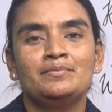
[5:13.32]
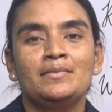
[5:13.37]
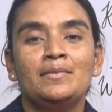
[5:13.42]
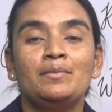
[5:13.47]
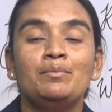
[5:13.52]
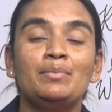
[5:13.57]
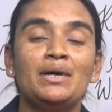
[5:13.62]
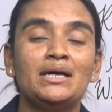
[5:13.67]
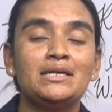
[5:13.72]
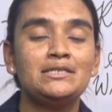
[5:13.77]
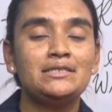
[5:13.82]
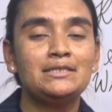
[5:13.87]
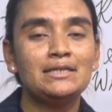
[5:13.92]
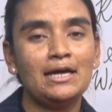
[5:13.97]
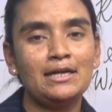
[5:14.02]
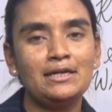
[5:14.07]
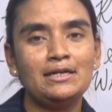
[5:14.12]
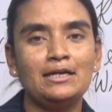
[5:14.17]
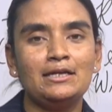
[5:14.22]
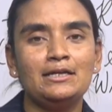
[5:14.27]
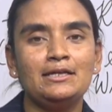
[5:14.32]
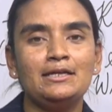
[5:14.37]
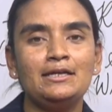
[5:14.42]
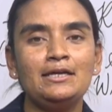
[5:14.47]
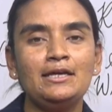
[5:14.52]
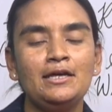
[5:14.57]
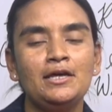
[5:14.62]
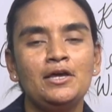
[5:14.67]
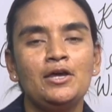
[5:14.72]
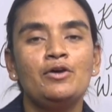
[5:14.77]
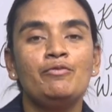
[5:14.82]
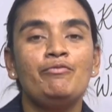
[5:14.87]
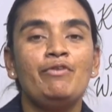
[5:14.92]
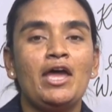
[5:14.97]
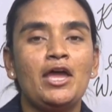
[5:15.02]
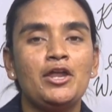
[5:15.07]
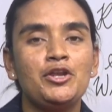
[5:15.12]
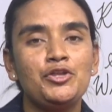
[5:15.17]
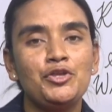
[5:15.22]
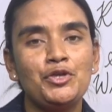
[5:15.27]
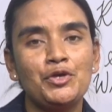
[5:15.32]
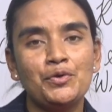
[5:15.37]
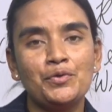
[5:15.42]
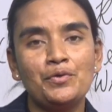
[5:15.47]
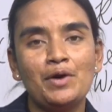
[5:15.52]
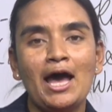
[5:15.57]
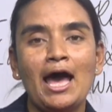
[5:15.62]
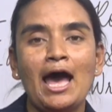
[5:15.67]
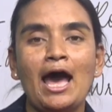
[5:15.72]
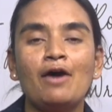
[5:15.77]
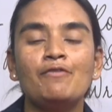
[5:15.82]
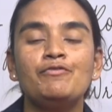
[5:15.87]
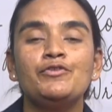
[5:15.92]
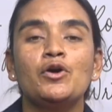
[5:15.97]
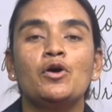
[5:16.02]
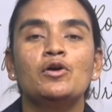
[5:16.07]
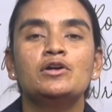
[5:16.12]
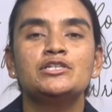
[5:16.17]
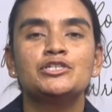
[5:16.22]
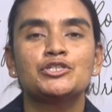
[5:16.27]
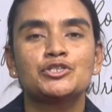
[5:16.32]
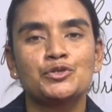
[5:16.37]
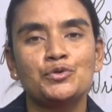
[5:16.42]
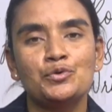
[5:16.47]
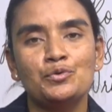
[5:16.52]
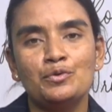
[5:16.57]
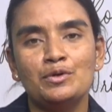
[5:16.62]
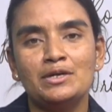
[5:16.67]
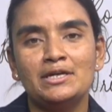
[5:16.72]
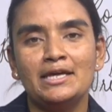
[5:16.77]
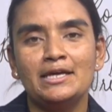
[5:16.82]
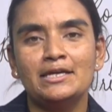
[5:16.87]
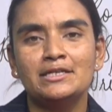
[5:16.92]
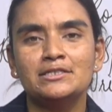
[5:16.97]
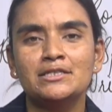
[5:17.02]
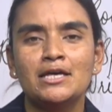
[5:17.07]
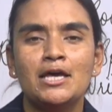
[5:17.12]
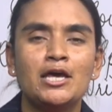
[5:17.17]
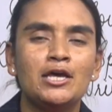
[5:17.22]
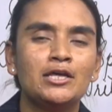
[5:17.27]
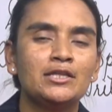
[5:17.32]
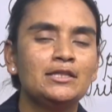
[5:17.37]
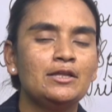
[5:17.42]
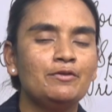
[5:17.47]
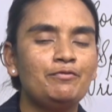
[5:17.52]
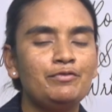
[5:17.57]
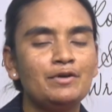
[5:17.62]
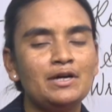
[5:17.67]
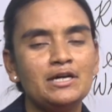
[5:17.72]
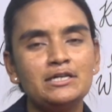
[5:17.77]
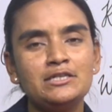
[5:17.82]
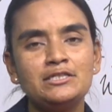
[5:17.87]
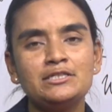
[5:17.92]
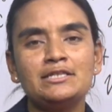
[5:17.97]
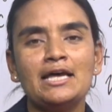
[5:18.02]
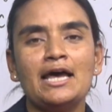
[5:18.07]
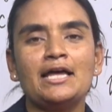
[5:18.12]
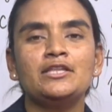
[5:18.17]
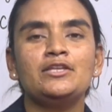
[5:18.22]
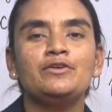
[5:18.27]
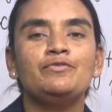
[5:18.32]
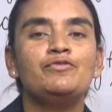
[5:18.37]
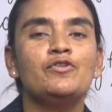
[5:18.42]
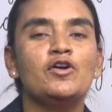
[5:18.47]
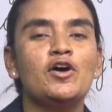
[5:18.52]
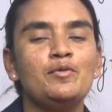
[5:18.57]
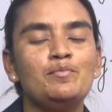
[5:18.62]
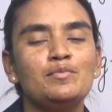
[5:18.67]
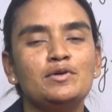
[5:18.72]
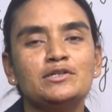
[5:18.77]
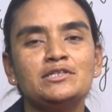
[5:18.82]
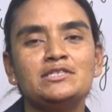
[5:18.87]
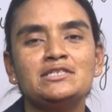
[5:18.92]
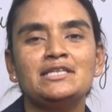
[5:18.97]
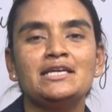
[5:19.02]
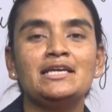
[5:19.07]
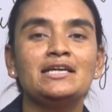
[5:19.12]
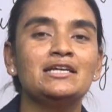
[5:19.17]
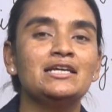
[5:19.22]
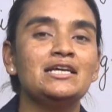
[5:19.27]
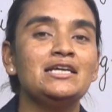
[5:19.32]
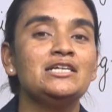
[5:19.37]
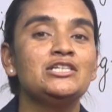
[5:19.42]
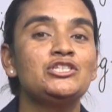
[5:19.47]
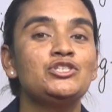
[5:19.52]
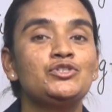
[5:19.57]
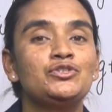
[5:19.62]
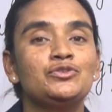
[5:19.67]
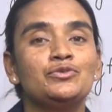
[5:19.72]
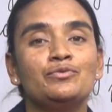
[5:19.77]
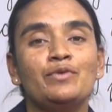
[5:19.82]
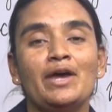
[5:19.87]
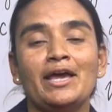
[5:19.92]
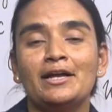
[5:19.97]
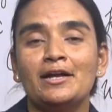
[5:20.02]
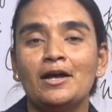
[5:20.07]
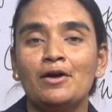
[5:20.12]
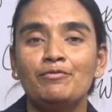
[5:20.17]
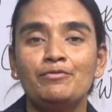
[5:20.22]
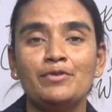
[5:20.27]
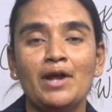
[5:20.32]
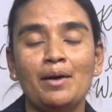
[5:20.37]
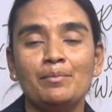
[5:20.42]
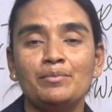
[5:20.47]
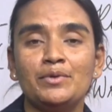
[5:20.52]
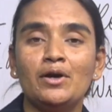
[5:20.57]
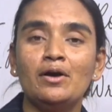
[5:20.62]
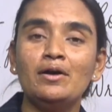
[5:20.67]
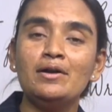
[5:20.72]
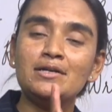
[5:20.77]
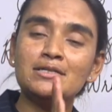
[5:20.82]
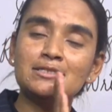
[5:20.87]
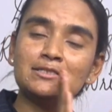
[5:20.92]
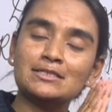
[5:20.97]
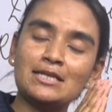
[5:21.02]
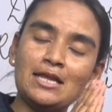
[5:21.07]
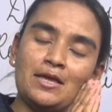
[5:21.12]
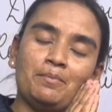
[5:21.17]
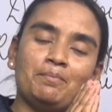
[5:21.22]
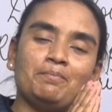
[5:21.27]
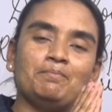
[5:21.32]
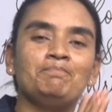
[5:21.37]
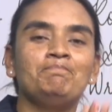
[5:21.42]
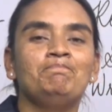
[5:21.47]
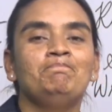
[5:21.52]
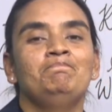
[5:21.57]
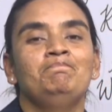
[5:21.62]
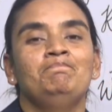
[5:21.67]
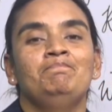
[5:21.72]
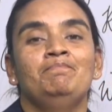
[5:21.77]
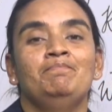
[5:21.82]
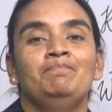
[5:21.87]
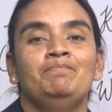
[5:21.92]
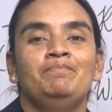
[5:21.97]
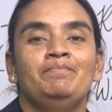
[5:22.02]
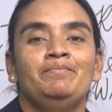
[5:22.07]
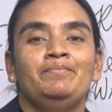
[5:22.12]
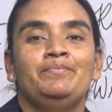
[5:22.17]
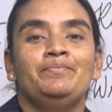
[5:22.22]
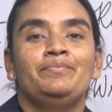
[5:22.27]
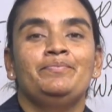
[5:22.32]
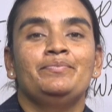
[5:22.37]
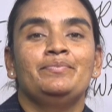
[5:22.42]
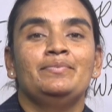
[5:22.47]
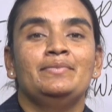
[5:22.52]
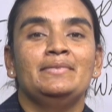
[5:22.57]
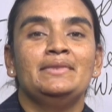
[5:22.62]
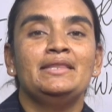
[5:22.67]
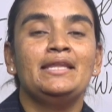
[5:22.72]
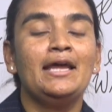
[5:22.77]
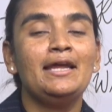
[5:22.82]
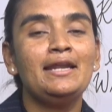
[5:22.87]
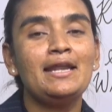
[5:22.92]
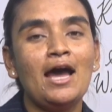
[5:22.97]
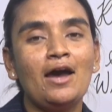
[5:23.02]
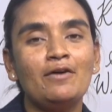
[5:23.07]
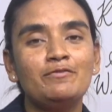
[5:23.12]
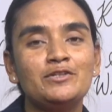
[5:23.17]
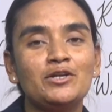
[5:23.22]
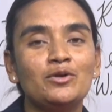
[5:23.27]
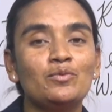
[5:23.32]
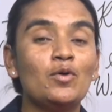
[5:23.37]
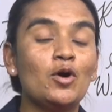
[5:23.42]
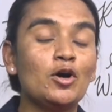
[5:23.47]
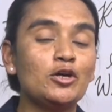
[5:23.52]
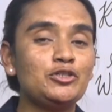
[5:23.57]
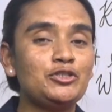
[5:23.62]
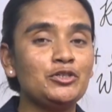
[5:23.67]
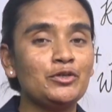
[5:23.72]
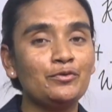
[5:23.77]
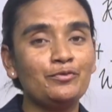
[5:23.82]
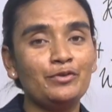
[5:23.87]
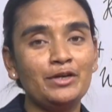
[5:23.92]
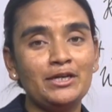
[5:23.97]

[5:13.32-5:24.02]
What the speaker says: But generally, when you have your school days, the first and the foremost thing is to wake up from your sleep. Then after, what do?